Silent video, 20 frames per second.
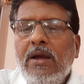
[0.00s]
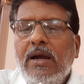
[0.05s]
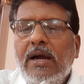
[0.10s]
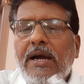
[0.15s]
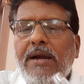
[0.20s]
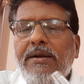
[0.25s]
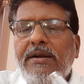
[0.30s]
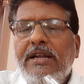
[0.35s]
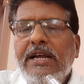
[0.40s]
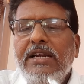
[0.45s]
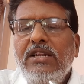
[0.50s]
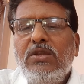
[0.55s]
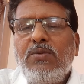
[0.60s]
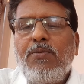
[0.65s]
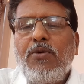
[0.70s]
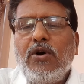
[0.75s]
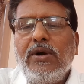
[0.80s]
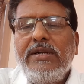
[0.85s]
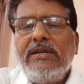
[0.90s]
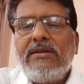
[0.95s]
And 10th
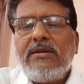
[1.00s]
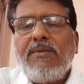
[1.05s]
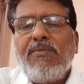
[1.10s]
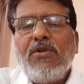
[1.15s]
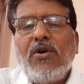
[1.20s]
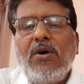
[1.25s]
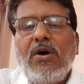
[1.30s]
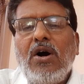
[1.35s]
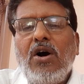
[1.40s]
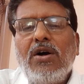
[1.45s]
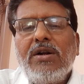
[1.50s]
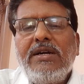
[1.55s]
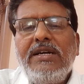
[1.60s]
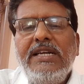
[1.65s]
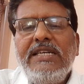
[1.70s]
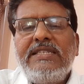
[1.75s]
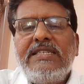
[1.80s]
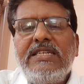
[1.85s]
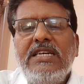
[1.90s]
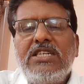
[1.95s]
point,
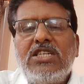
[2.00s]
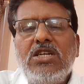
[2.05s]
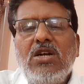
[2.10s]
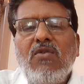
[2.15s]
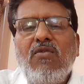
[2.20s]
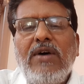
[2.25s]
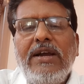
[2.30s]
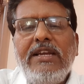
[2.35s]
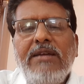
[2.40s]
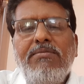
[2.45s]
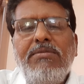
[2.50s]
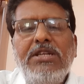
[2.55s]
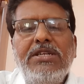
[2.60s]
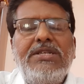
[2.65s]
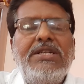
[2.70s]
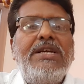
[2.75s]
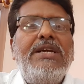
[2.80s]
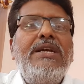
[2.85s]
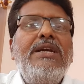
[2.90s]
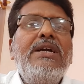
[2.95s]
organizational
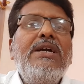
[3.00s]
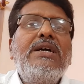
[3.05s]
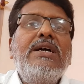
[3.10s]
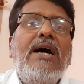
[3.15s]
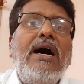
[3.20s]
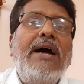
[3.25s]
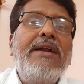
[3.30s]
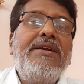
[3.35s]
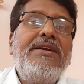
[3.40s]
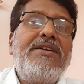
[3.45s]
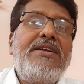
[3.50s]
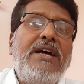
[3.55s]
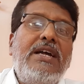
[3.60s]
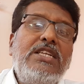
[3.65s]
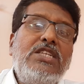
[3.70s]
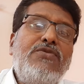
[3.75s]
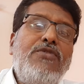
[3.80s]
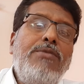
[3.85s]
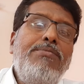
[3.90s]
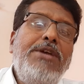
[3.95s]
viability and
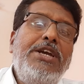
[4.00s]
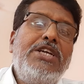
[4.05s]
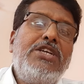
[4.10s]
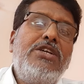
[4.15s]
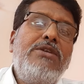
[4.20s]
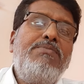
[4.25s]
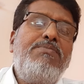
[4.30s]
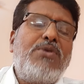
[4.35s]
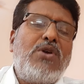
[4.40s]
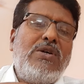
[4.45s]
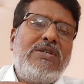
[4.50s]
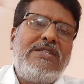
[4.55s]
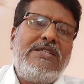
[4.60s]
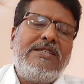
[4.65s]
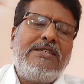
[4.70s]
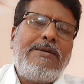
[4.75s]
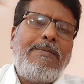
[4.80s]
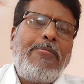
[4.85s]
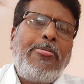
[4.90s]
transformation process.